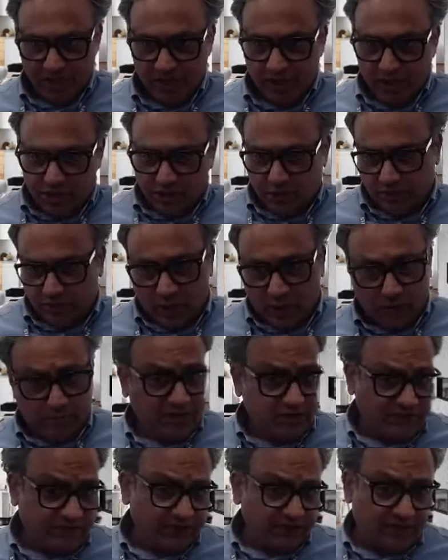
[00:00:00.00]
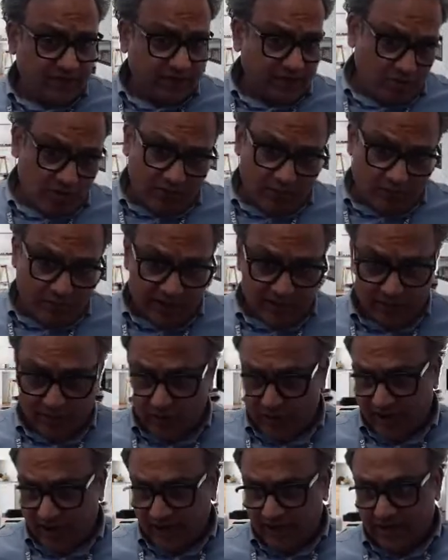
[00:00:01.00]
So, without much further ado, we are going to
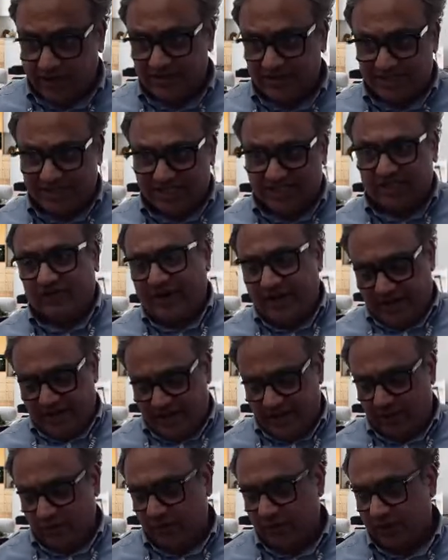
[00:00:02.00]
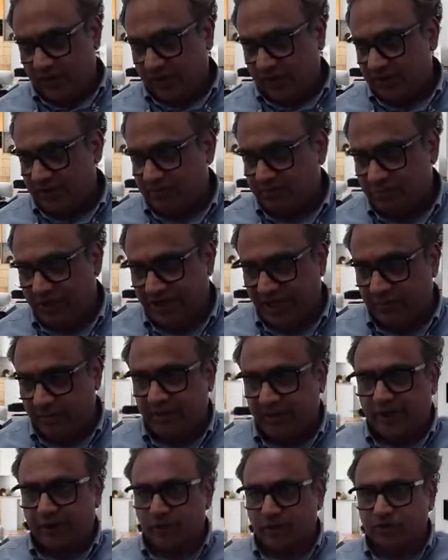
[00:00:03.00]
get straight into the meat and
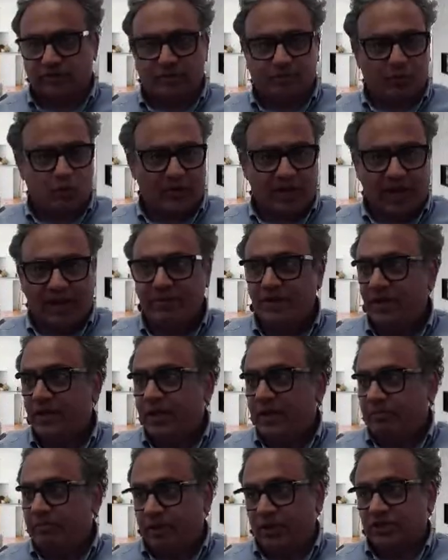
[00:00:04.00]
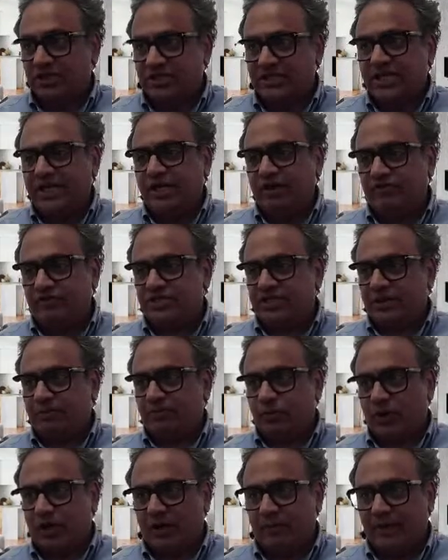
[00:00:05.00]
potatoes of the program because it's an interesting
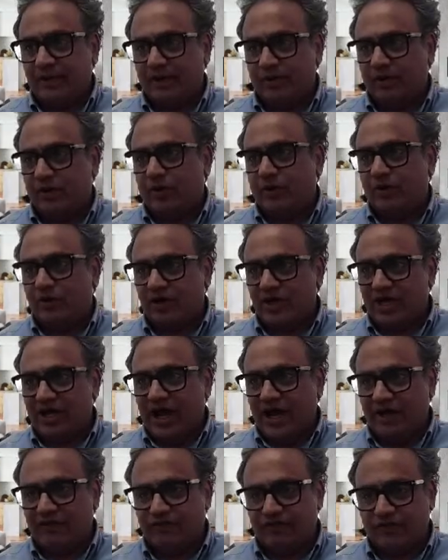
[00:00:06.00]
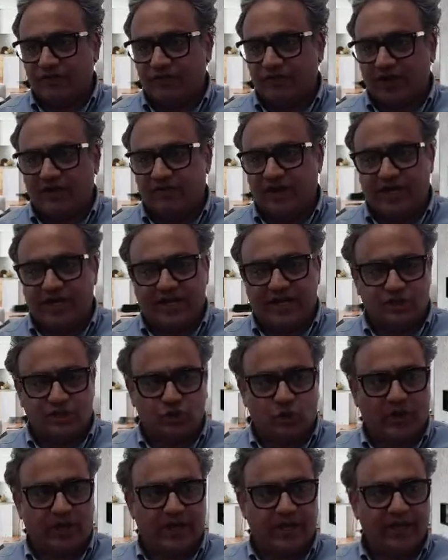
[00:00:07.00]
program and you're going to kind of really, really
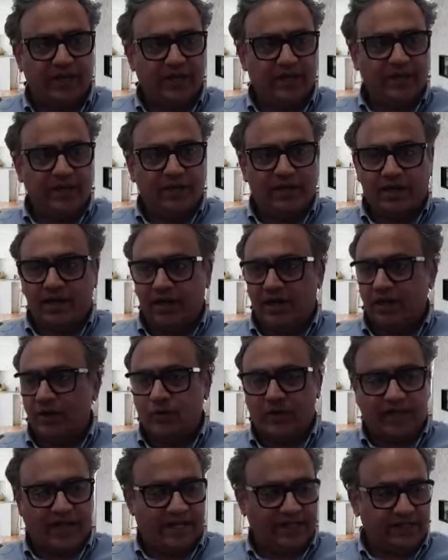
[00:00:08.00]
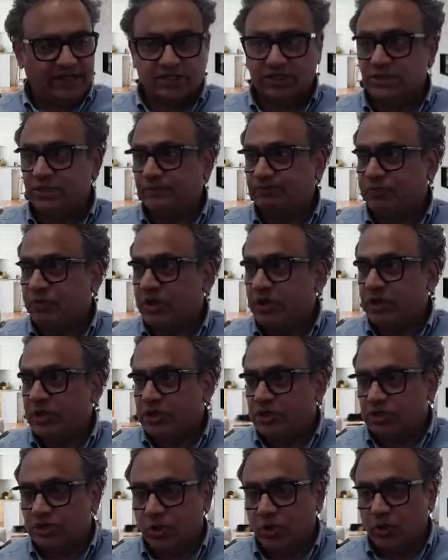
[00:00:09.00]
enjoy looking at this.
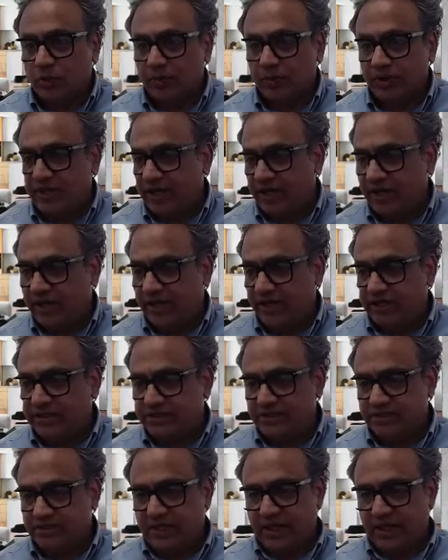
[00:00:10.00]
So, here it is.